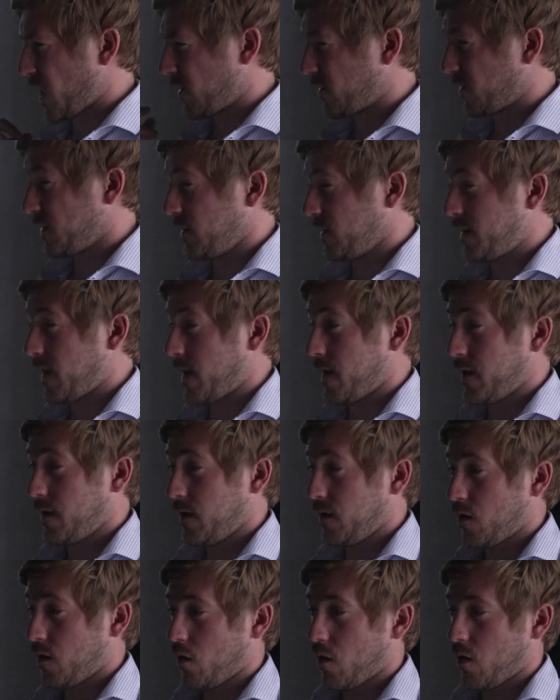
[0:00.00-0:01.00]

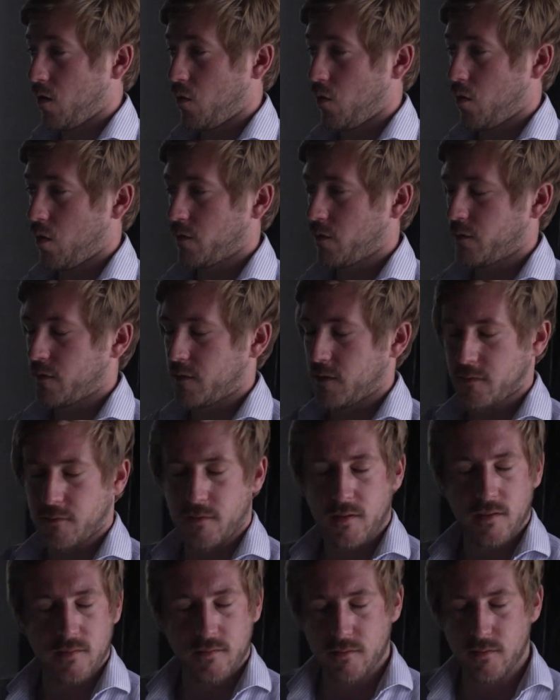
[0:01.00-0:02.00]
Today,
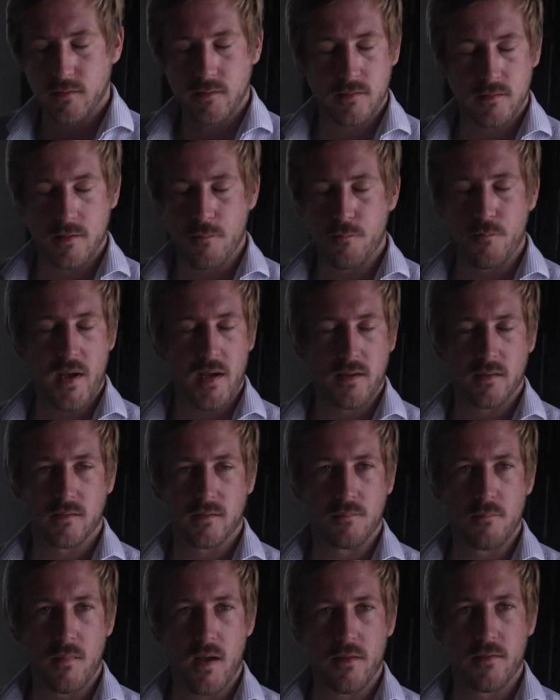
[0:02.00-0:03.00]
this is the
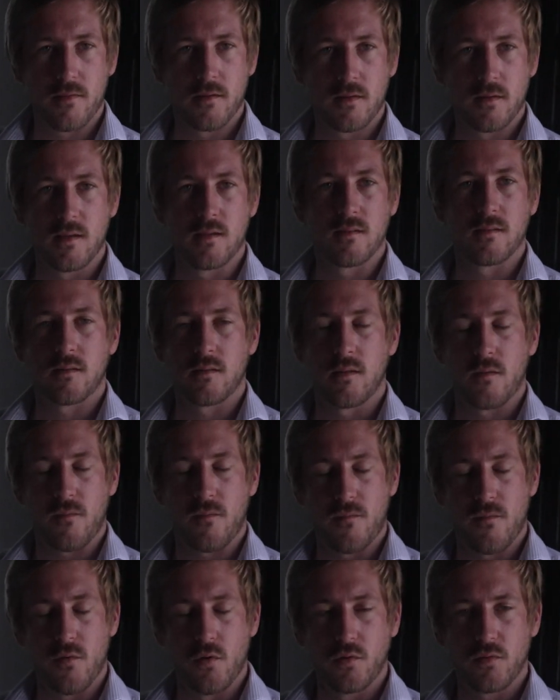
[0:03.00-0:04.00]
best method because the
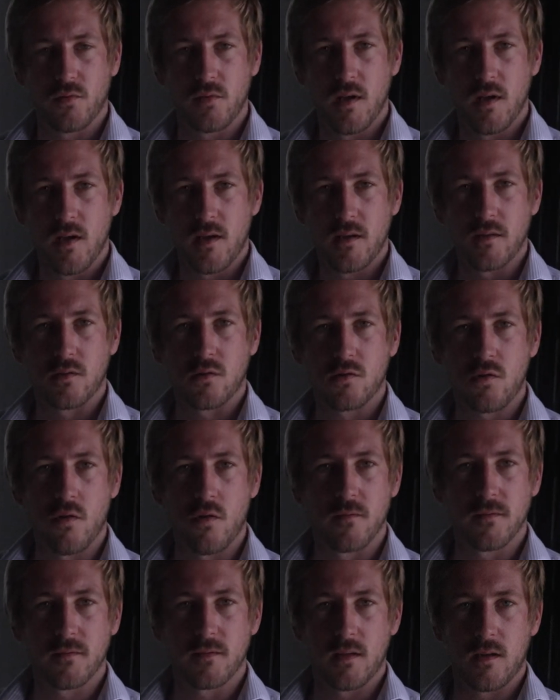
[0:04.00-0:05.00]
foot is
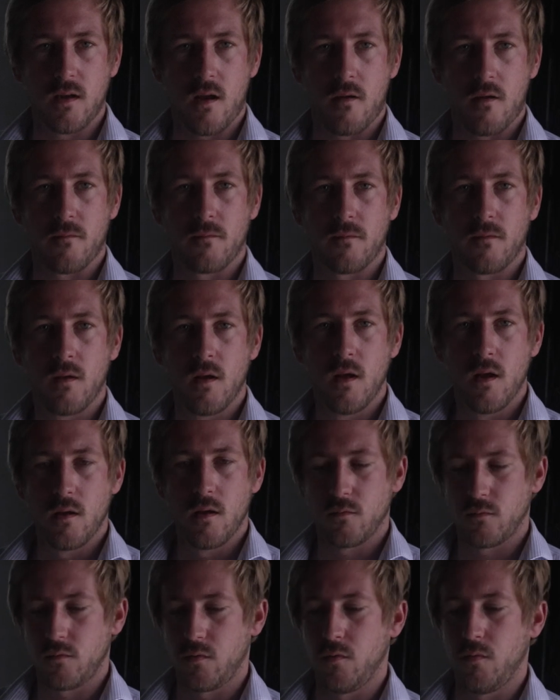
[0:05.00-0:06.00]
soft enough
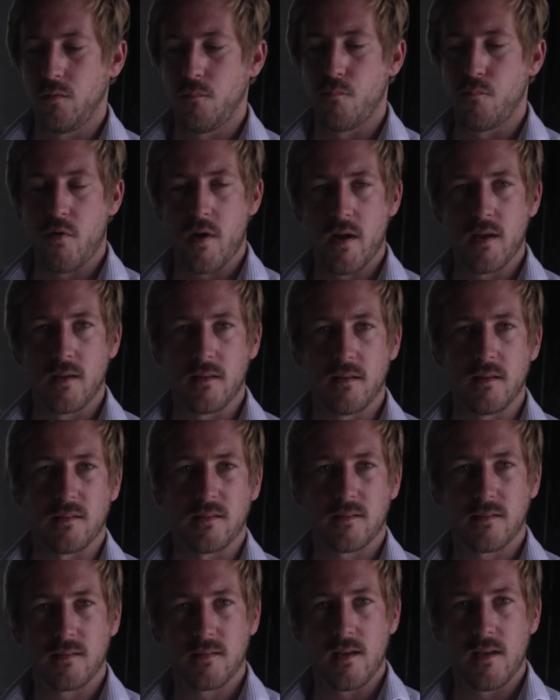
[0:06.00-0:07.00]
to break the
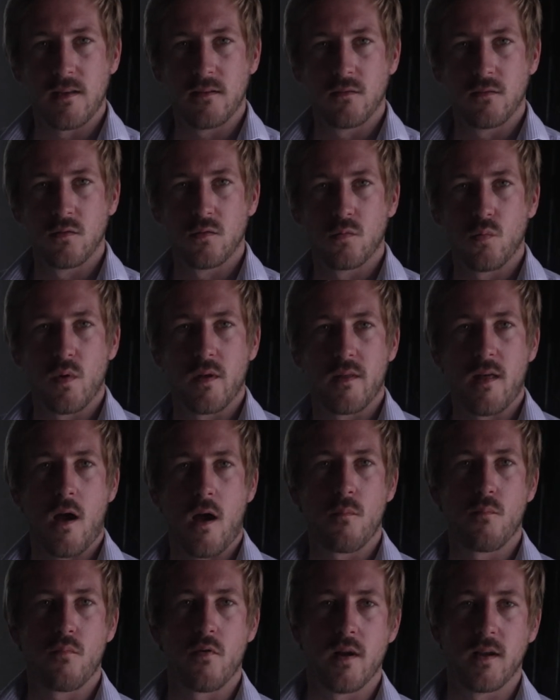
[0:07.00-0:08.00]
skins
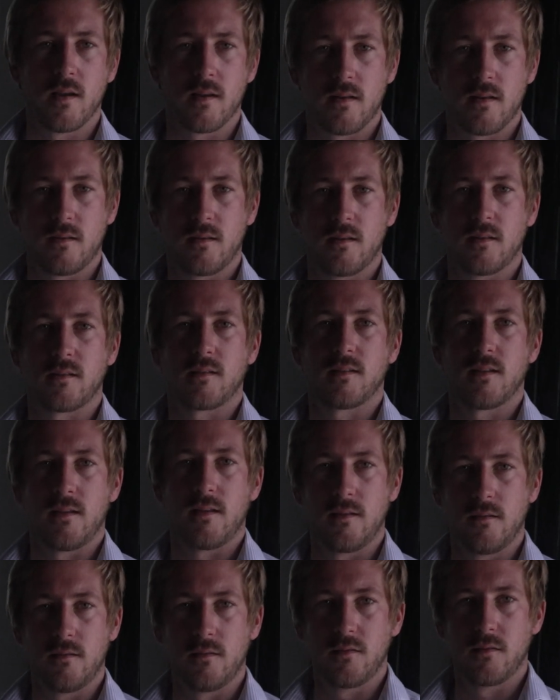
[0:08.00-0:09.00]
without breaking the
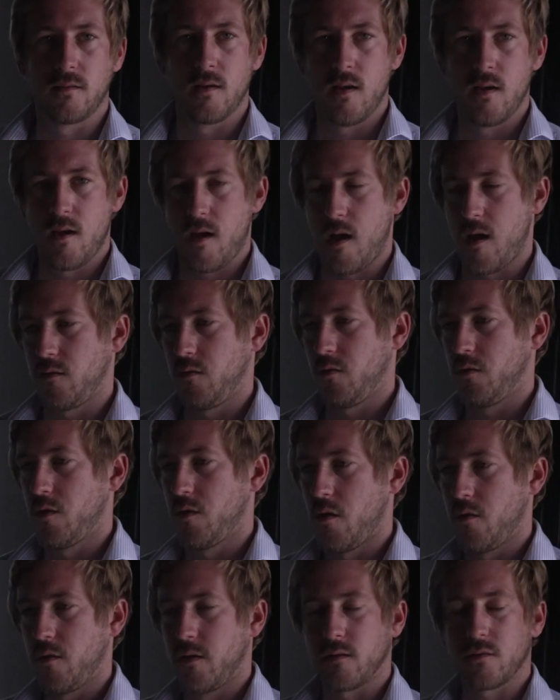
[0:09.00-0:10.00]
seeds, and you
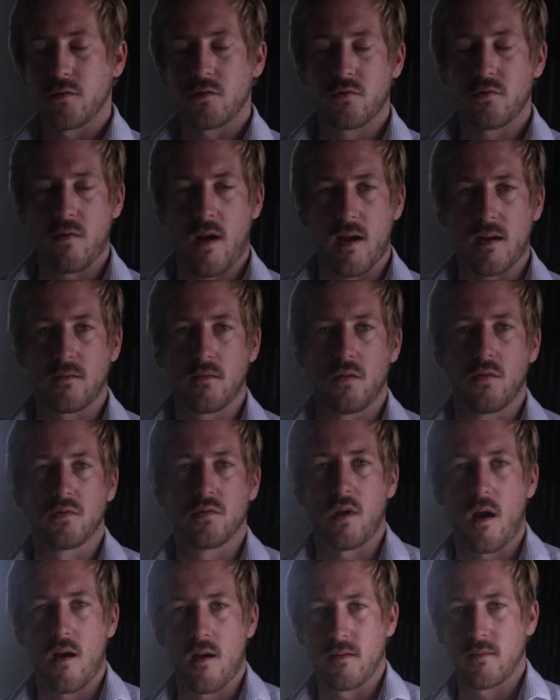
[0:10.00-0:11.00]
don't extract
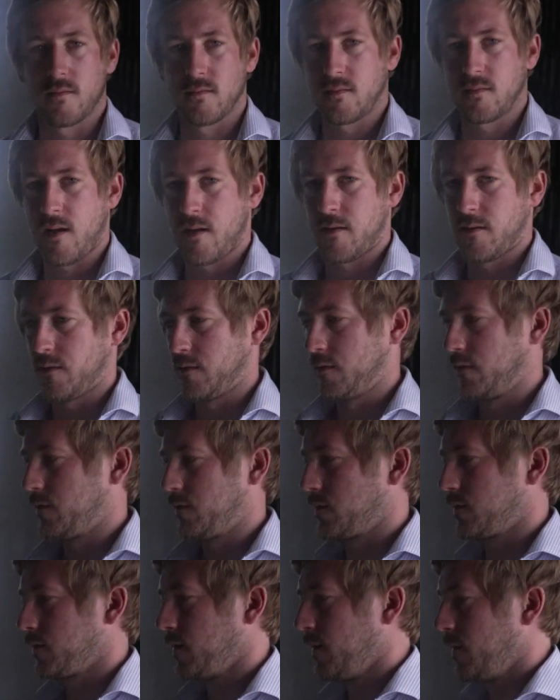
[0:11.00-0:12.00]
those harsh
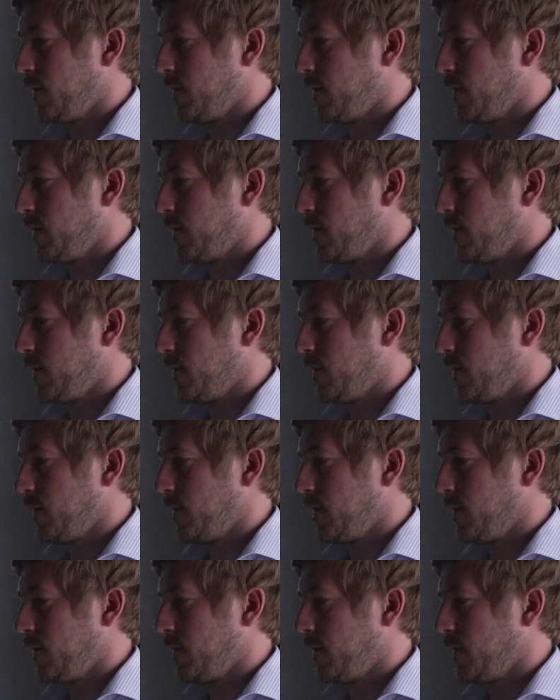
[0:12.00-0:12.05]
tannins.